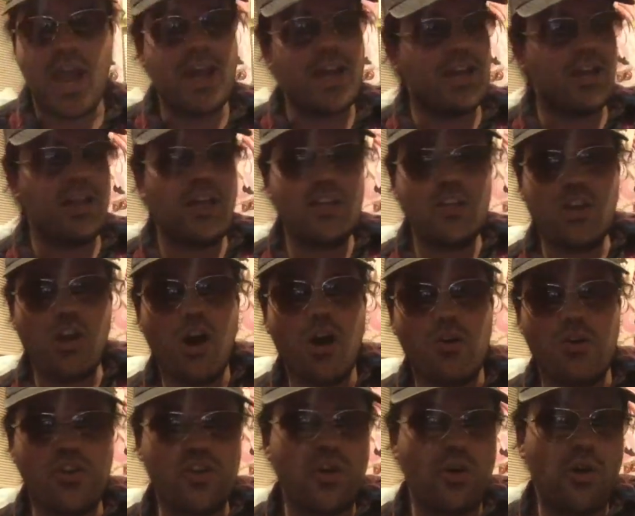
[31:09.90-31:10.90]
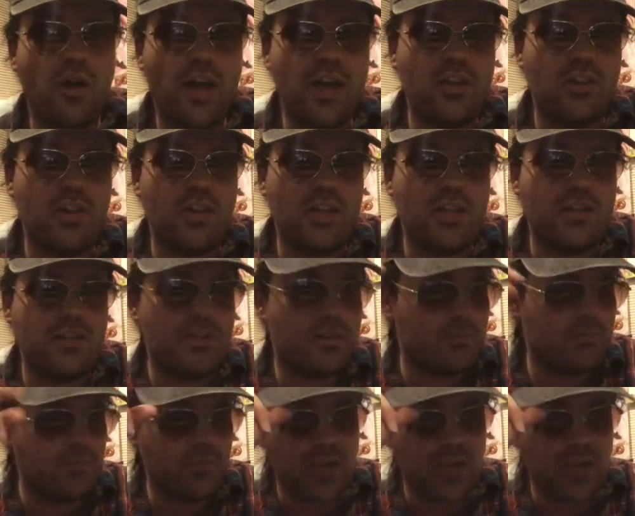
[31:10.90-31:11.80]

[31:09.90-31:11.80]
and I like Kong Skull Island.